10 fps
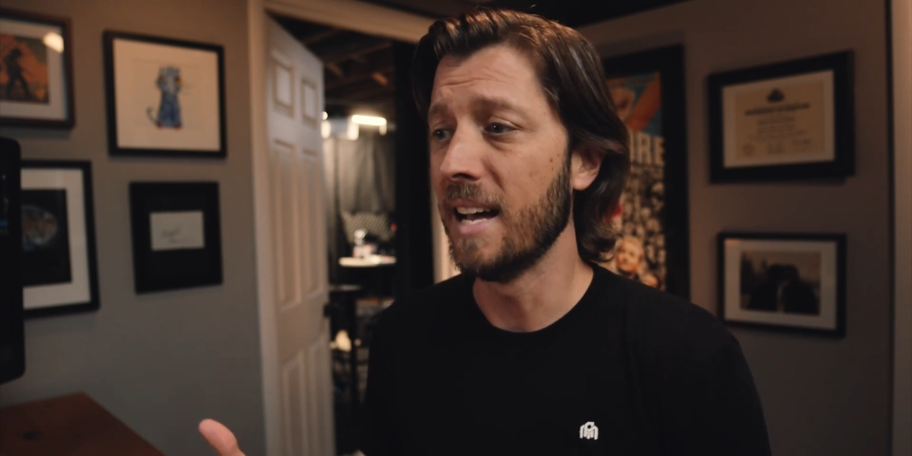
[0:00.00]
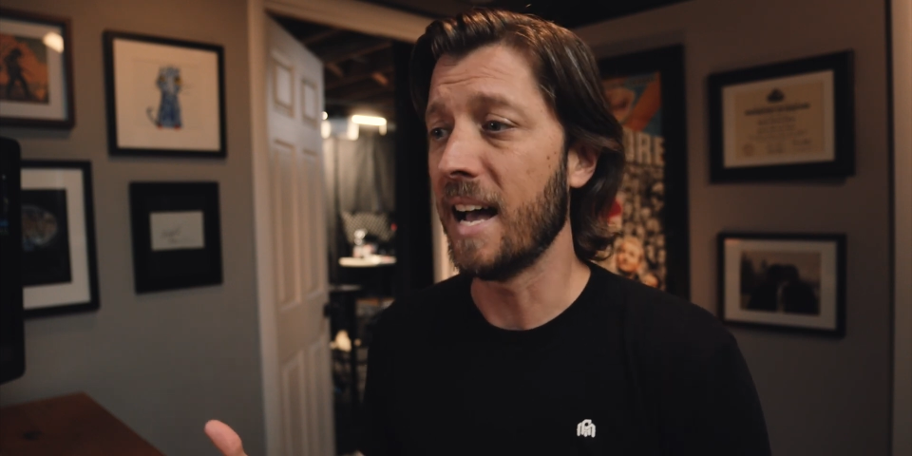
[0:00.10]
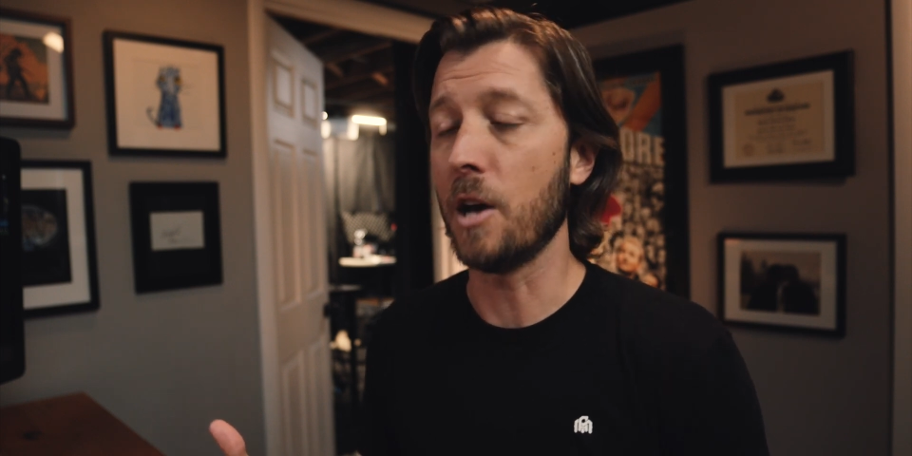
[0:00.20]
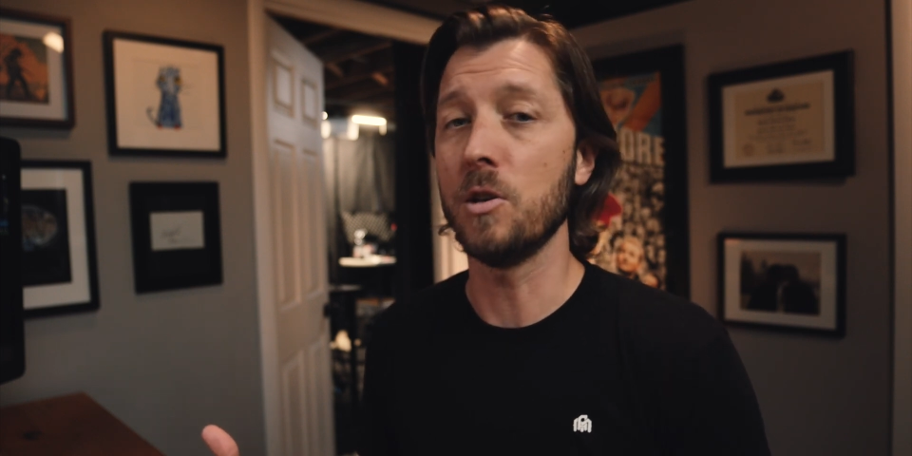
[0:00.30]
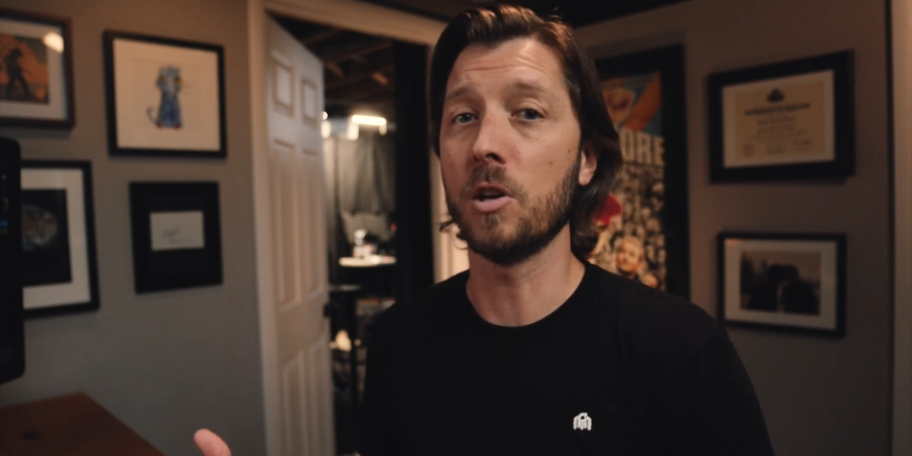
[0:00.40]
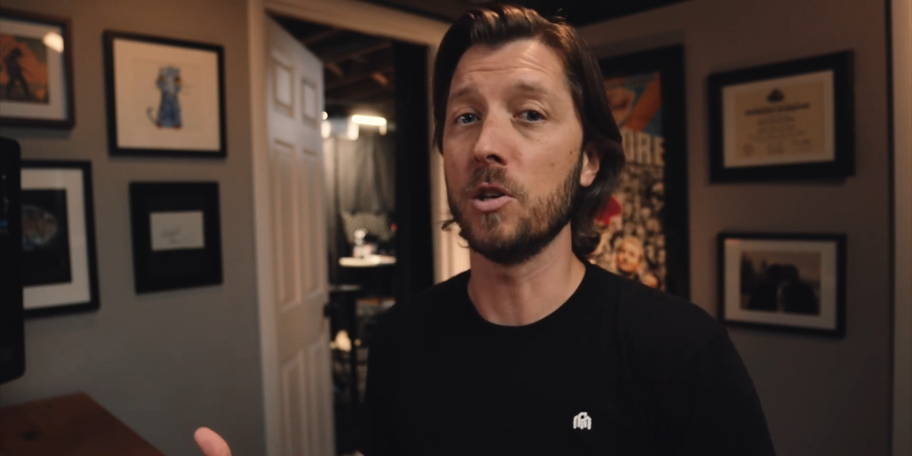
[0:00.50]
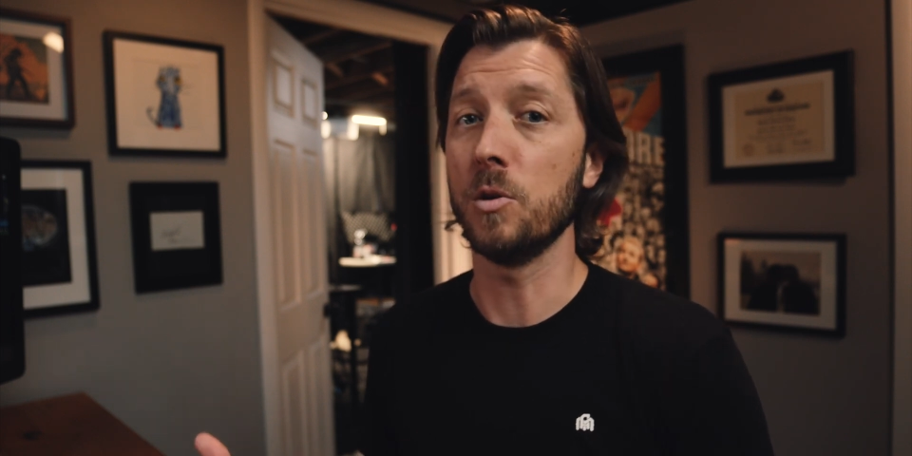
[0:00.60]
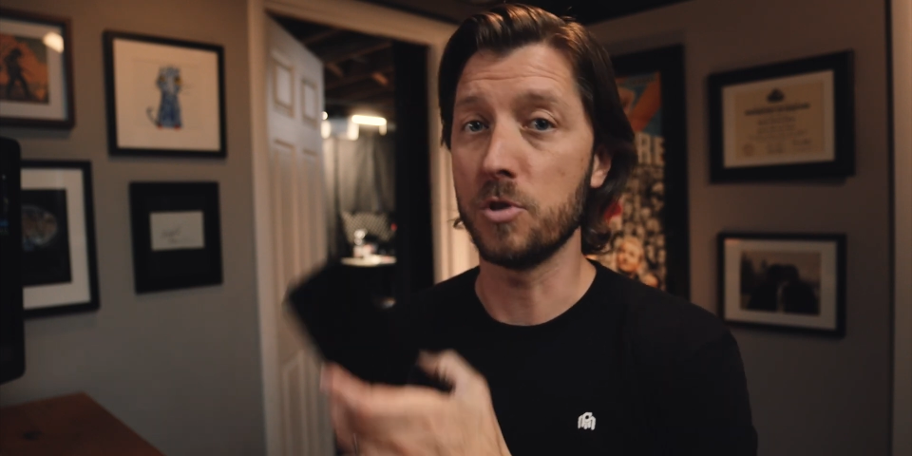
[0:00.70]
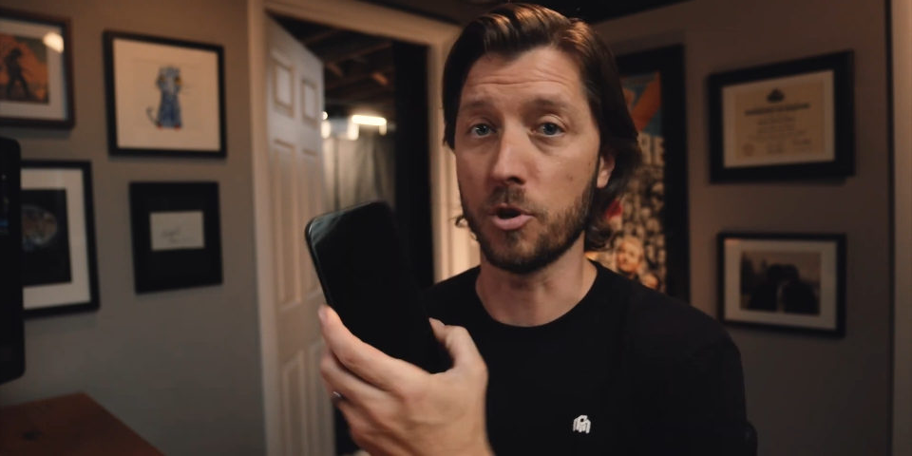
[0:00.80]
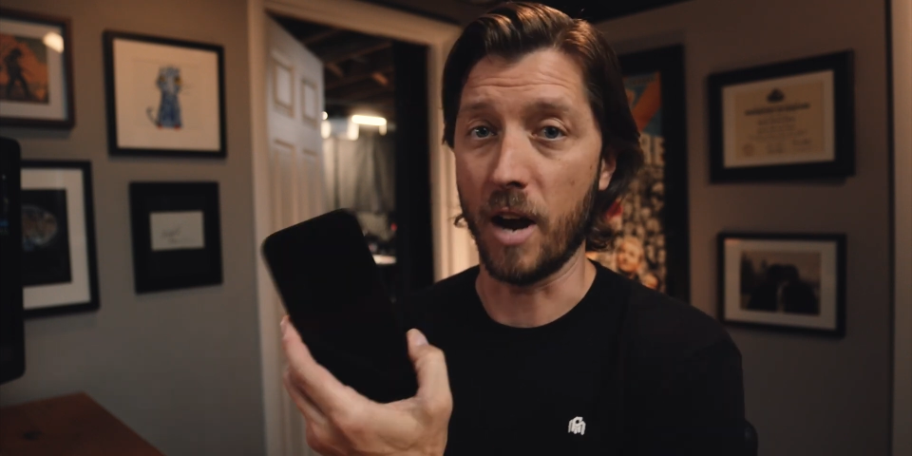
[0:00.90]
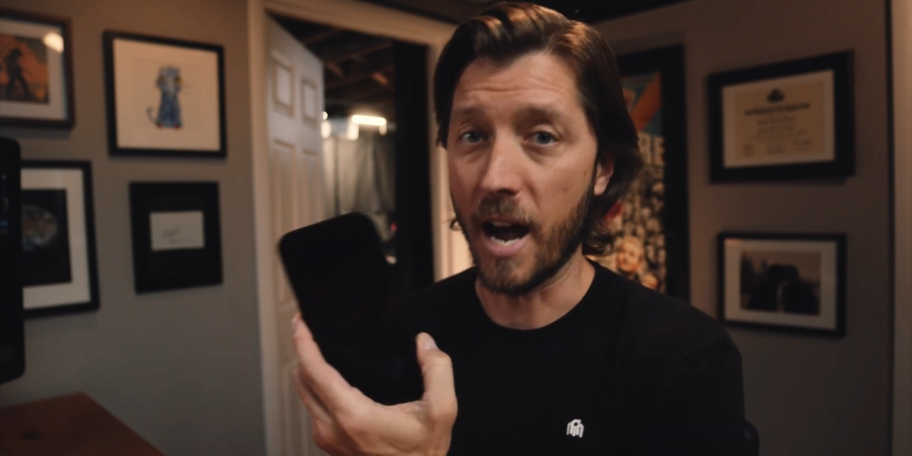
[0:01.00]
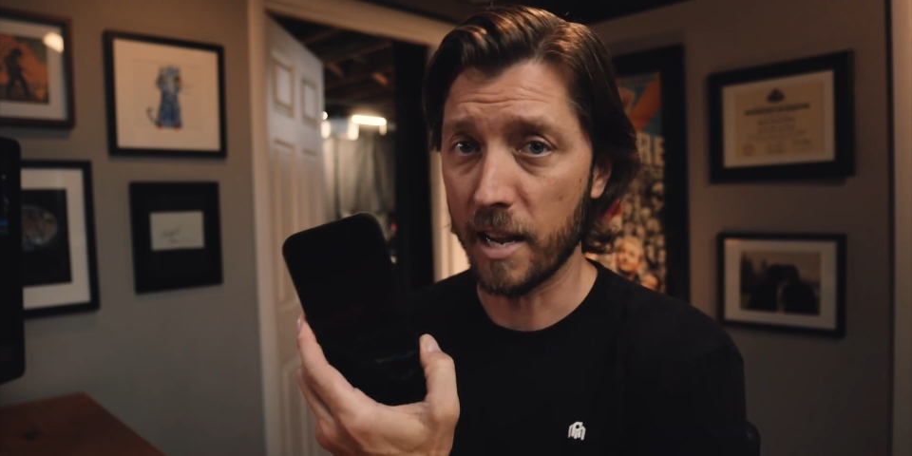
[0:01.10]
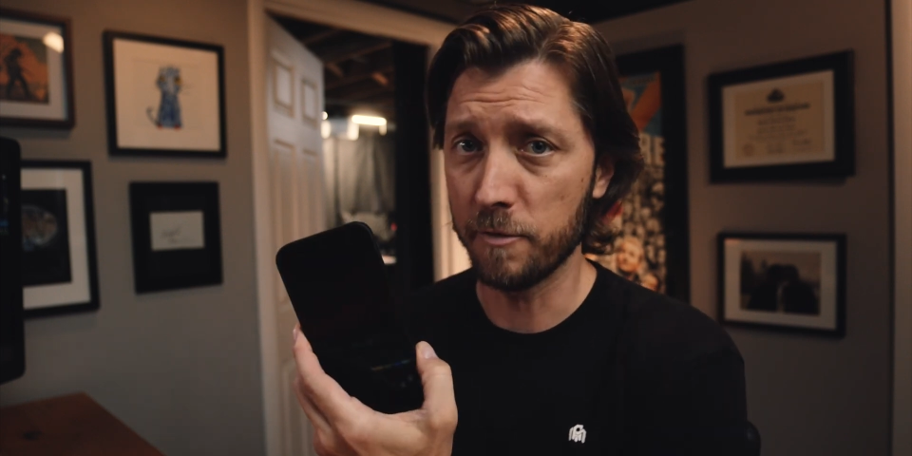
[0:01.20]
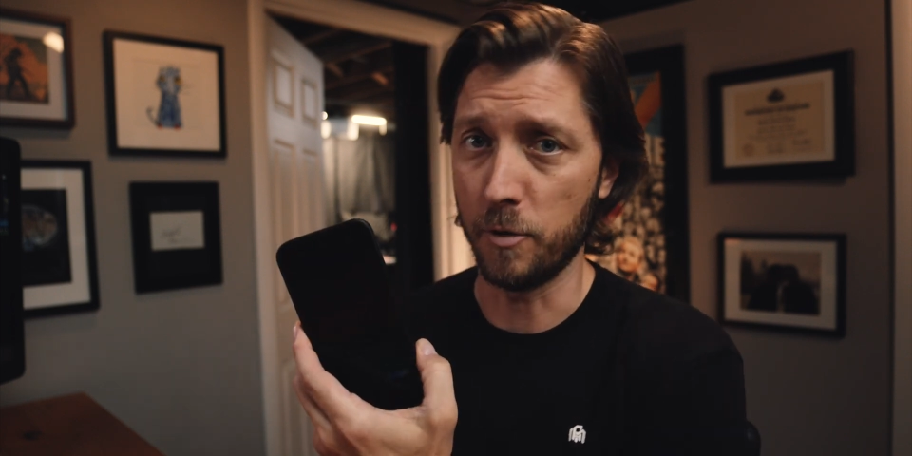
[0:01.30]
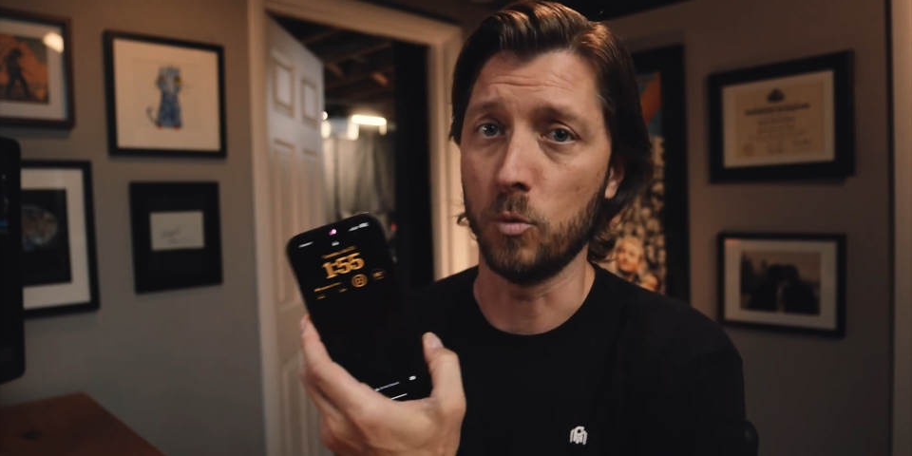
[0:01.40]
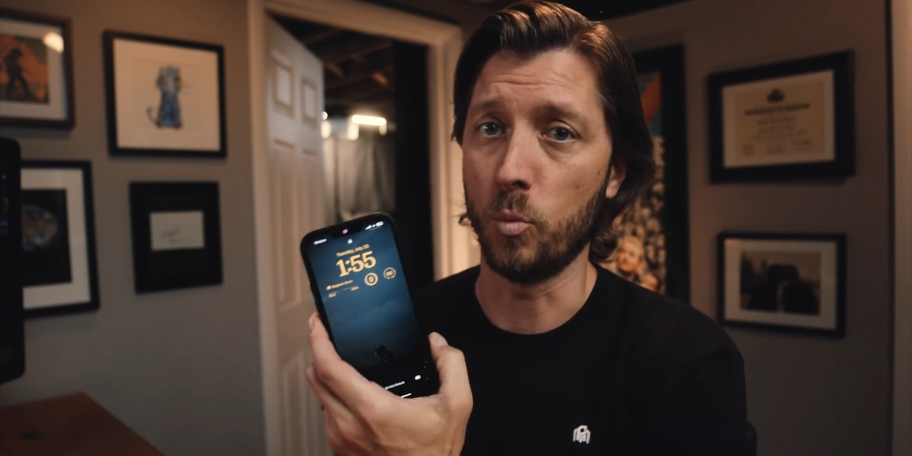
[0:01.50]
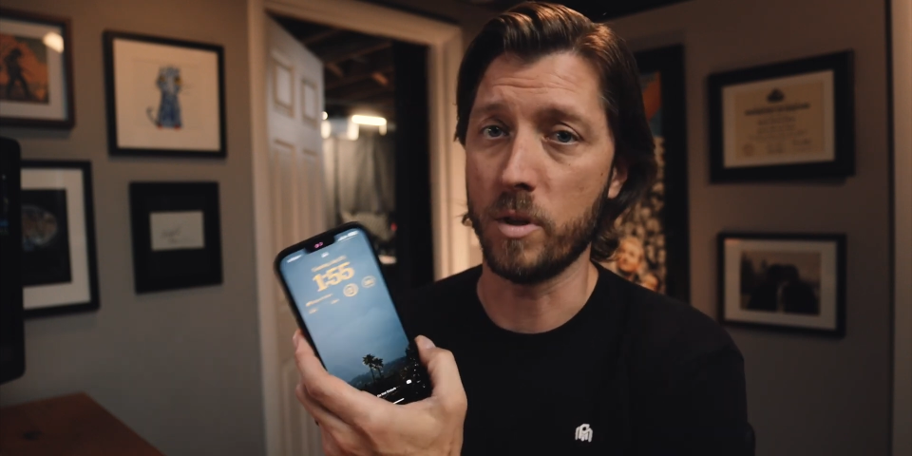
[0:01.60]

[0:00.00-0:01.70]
how you can use your iPhone